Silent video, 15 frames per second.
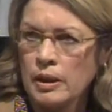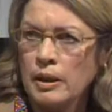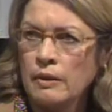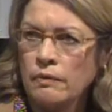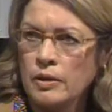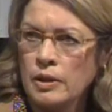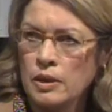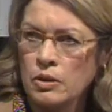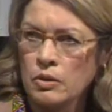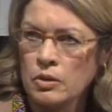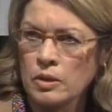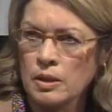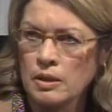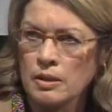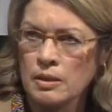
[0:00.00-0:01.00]
If the
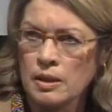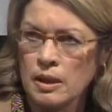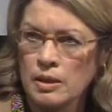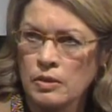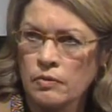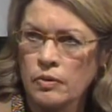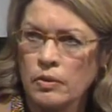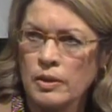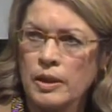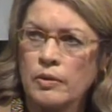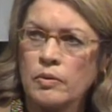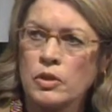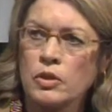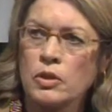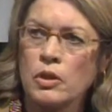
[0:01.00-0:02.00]
district's successful, they
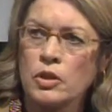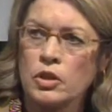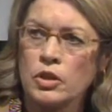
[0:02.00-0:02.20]
will start